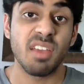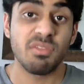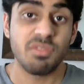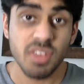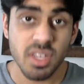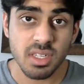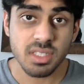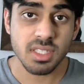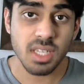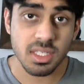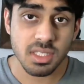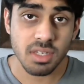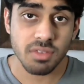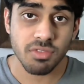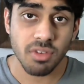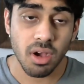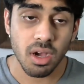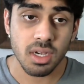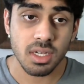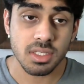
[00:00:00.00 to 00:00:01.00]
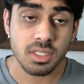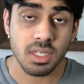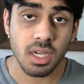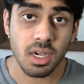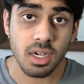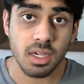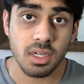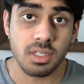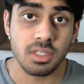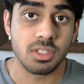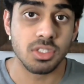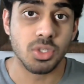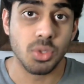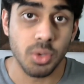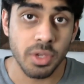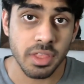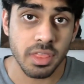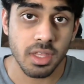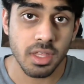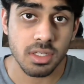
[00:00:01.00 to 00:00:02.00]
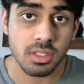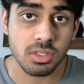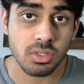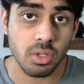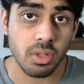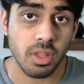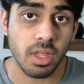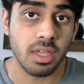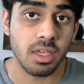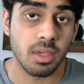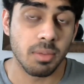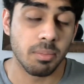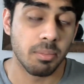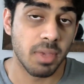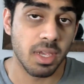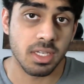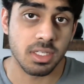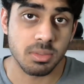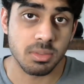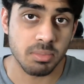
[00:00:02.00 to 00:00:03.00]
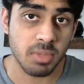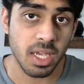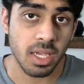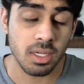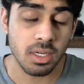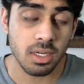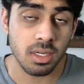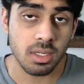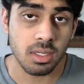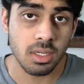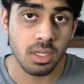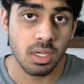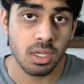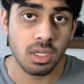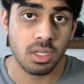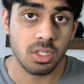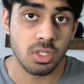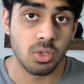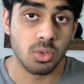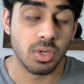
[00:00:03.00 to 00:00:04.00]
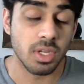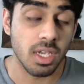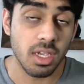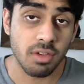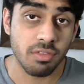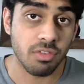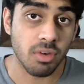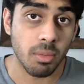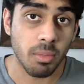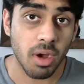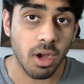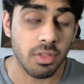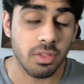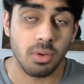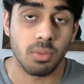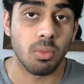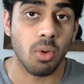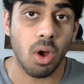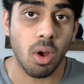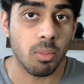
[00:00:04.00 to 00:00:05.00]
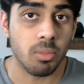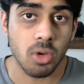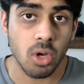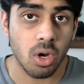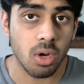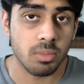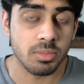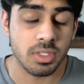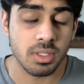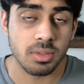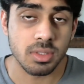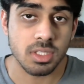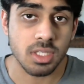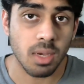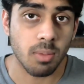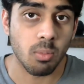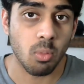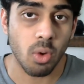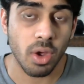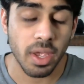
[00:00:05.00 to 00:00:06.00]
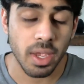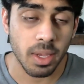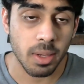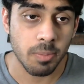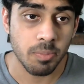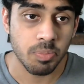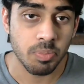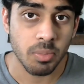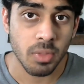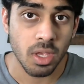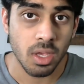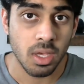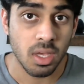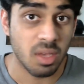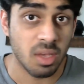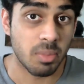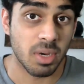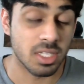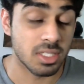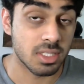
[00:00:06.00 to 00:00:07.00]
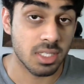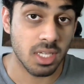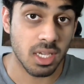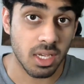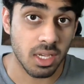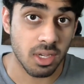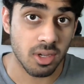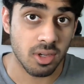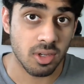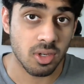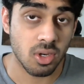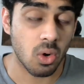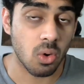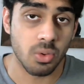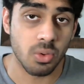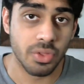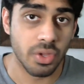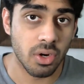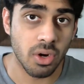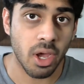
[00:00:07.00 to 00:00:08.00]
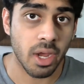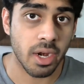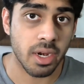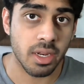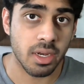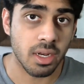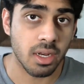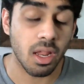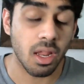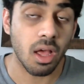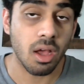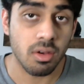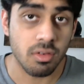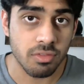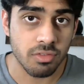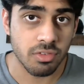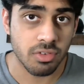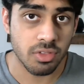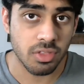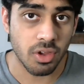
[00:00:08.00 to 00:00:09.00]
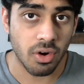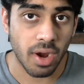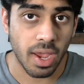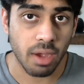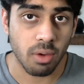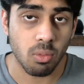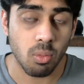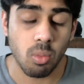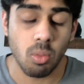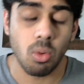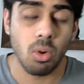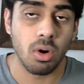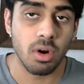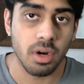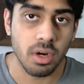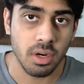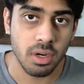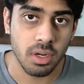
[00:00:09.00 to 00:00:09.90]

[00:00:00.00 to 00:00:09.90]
feels as if Akasaka is doing this so that he can make his manga unique from other rom-coms in some way by saying, oh, they're not in love, they're at war.